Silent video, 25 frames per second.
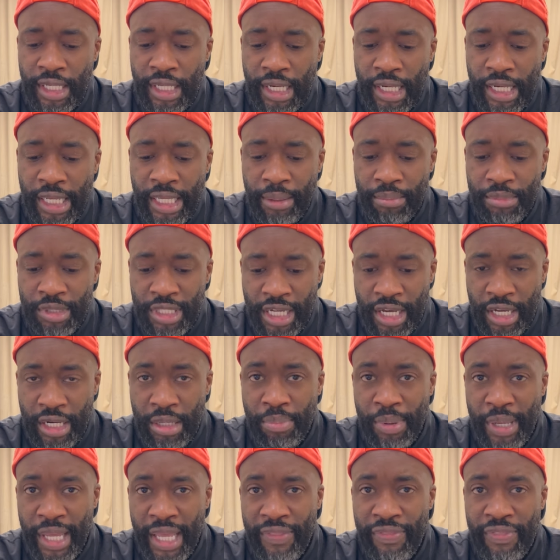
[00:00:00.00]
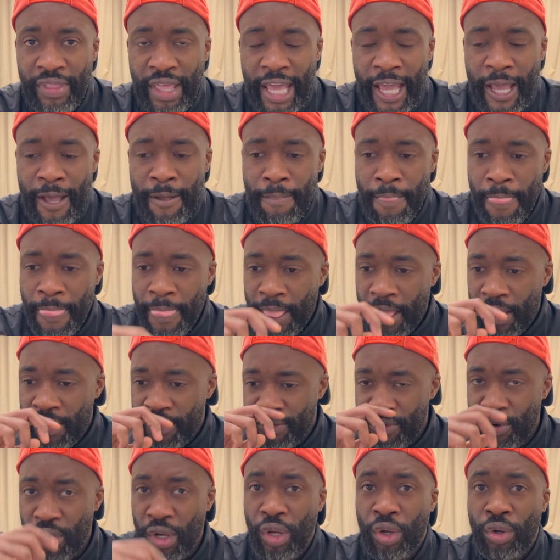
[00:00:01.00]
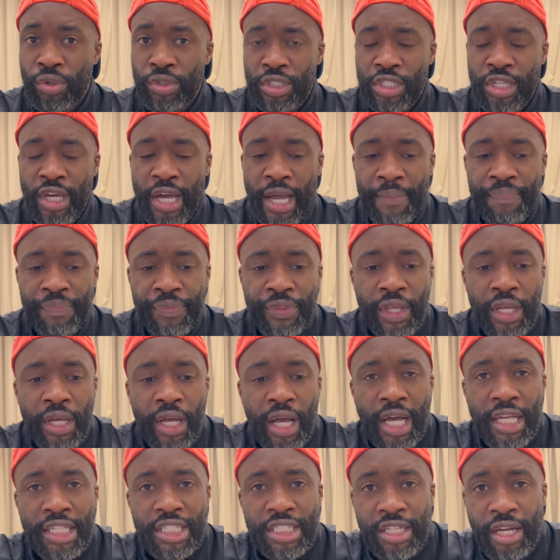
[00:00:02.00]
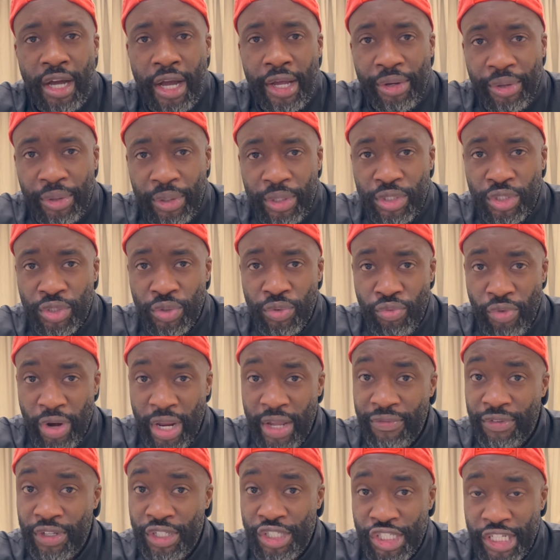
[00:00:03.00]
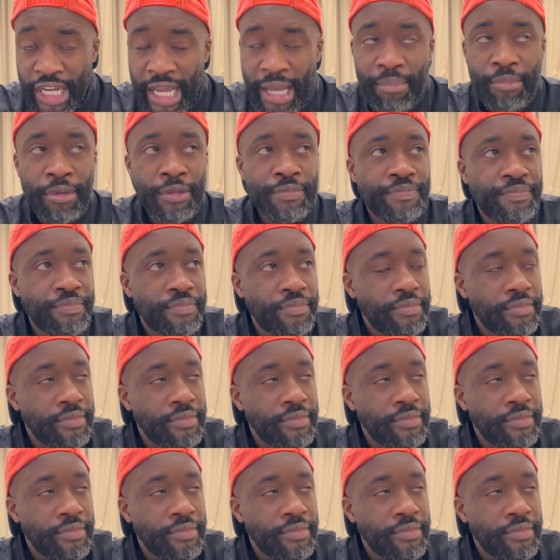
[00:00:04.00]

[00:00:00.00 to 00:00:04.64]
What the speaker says: Liam to kind of be in there for a long time. Sky Nicholson, Raven Chapman.